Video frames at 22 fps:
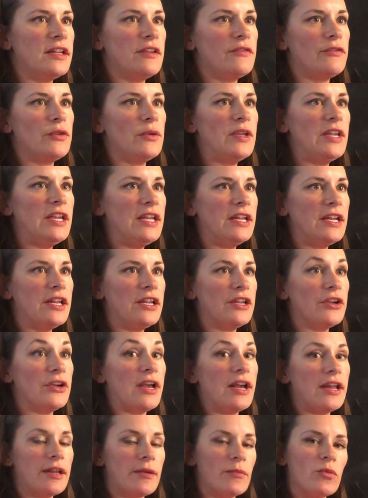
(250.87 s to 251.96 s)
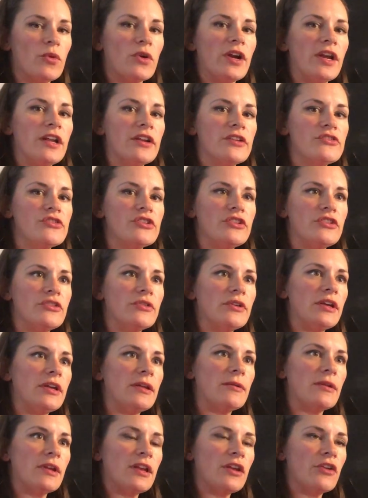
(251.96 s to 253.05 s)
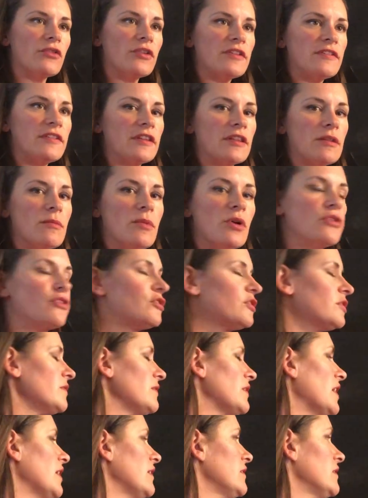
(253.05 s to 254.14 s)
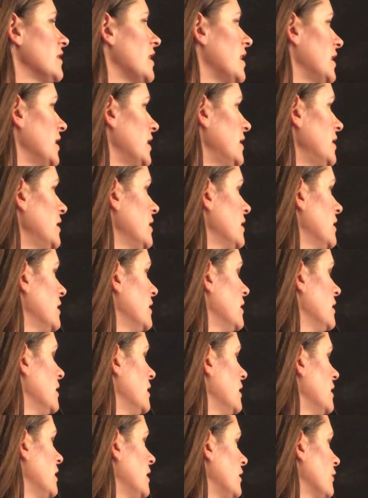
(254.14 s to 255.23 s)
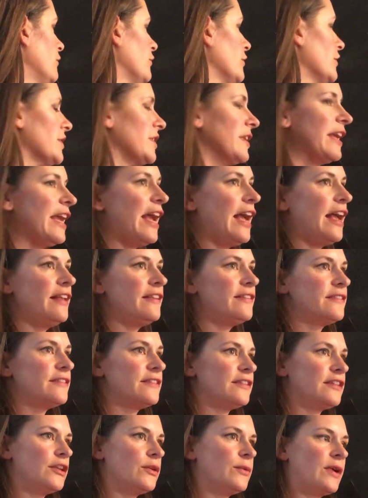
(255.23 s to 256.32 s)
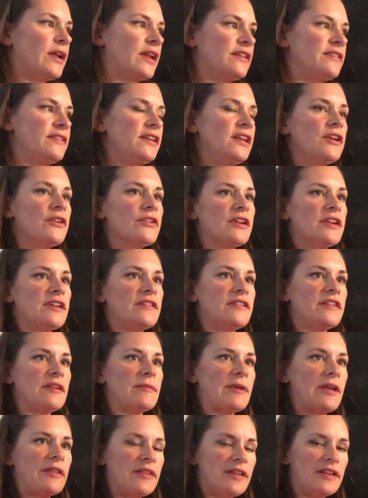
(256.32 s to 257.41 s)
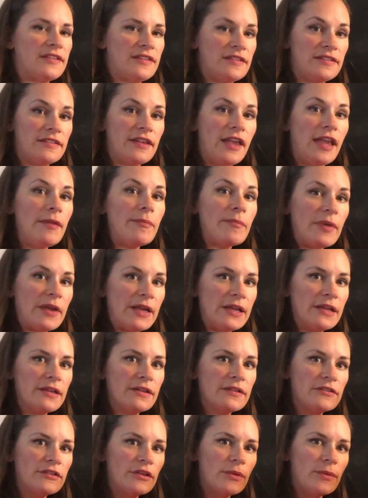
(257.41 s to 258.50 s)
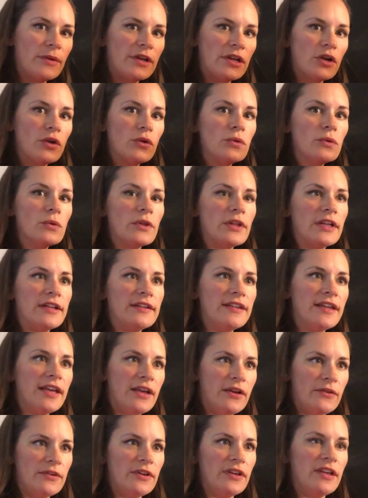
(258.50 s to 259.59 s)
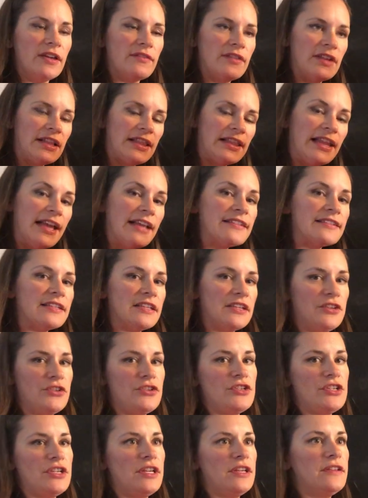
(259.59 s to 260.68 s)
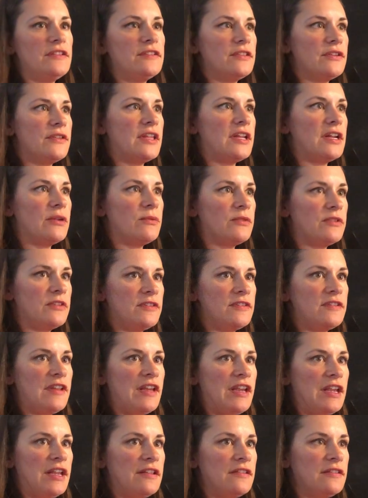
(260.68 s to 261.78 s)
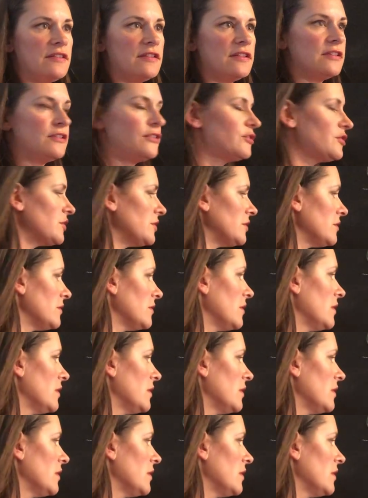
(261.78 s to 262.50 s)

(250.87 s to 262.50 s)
if you heat it, you're adding more energy to it, increasing the motion of that solid. For gas, you want to decrease the amount that's escaping, so you want to cool it down and give it less energy so that it will stay in solution.